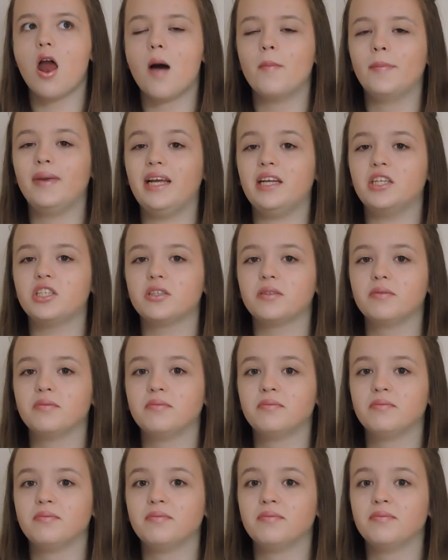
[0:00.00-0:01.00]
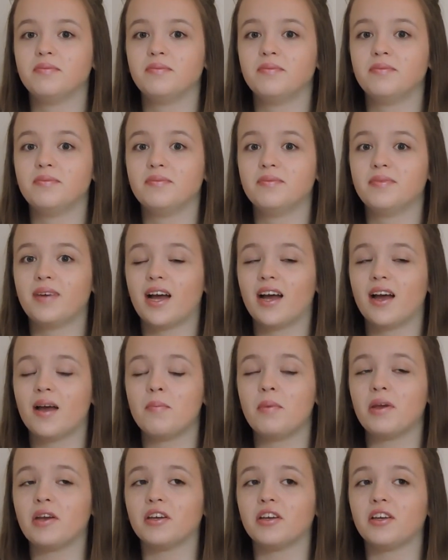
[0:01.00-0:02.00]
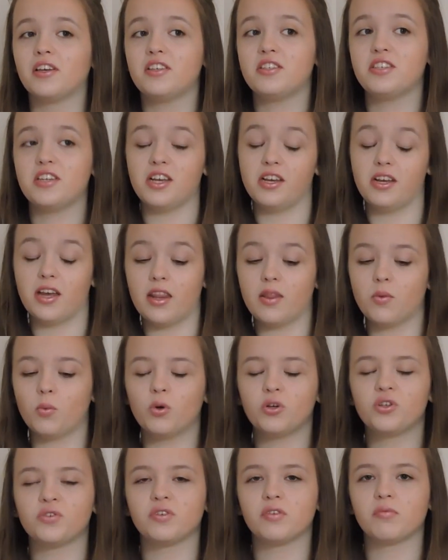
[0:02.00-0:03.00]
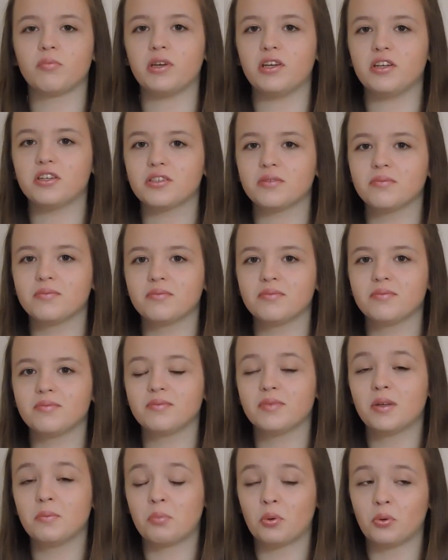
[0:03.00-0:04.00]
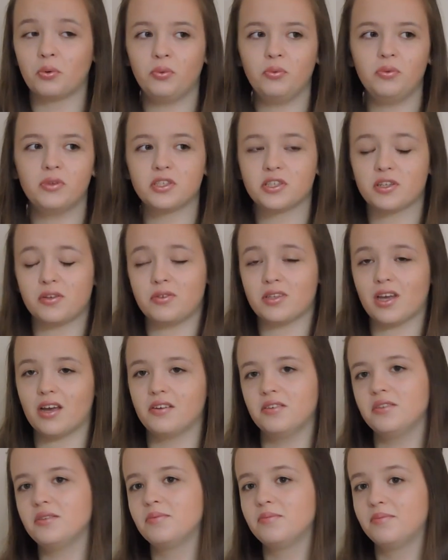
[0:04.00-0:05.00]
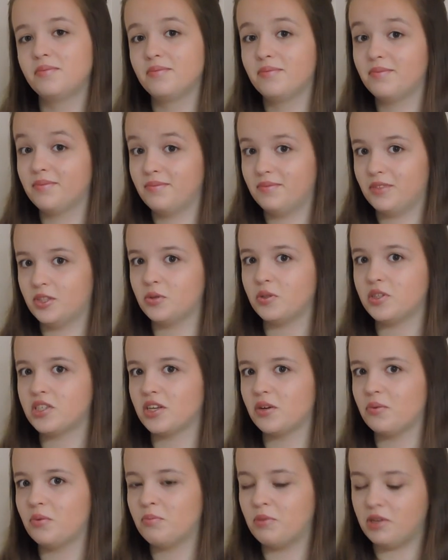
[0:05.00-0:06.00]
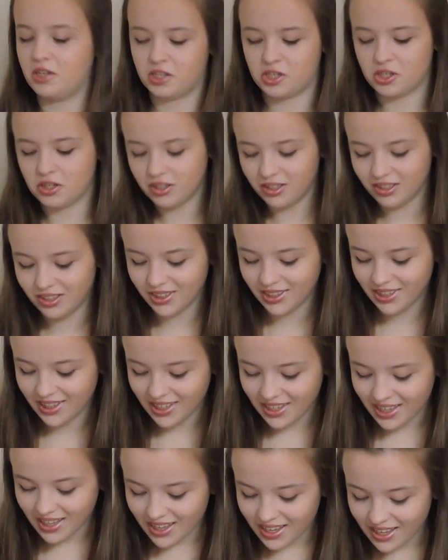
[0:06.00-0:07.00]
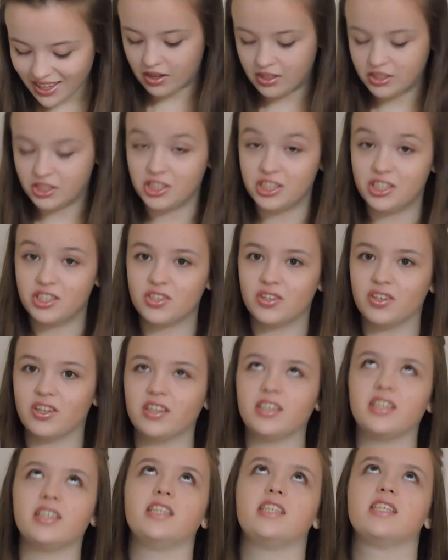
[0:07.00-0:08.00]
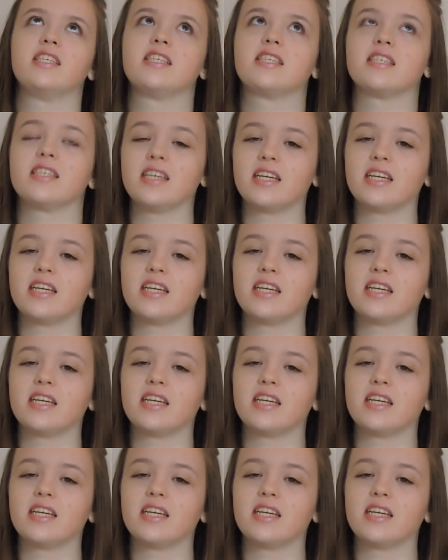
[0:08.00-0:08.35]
Beach. Because you can get in the water at the beach. Pool, there's no sand. So let's go with beach. jeans or leggings.